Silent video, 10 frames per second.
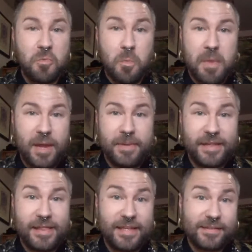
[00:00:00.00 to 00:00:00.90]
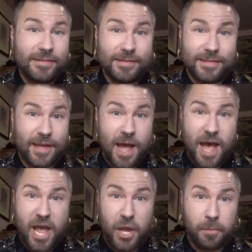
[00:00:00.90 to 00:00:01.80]
Maybe this
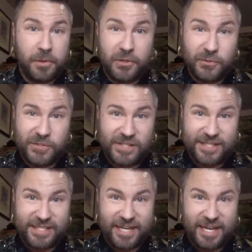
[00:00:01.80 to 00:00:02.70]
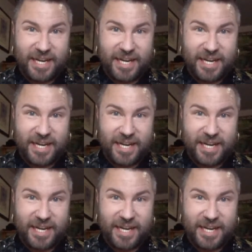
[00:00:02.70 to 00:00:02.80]
time he'll stay.